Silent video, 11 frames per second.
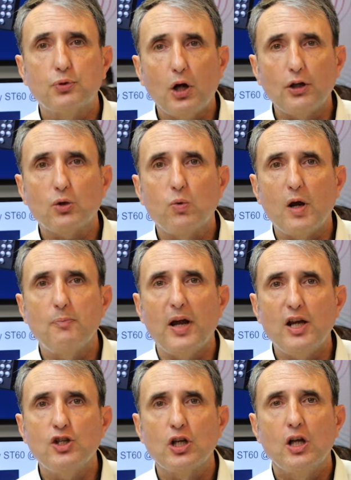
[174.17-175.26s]
product
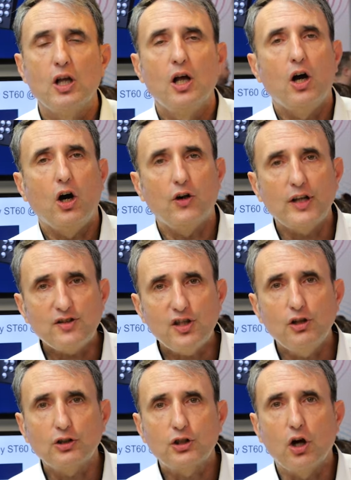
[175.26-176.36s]
webpage on
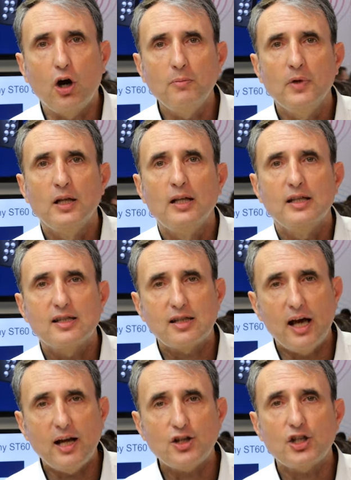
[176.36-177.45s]
st.com
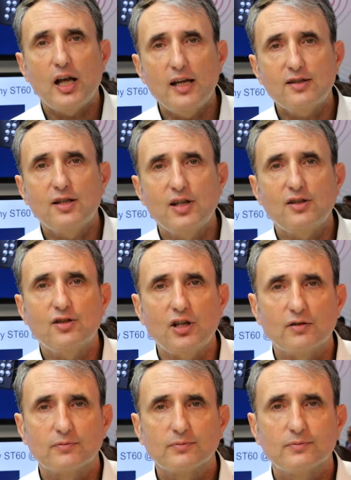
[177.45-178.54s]
slash ST60.
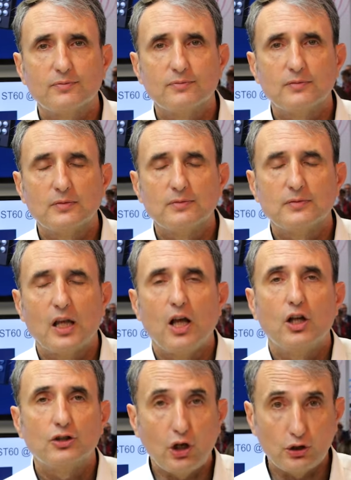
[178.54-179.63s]

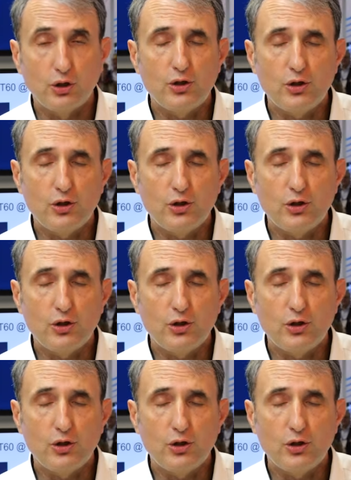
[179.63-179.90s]
Talk to you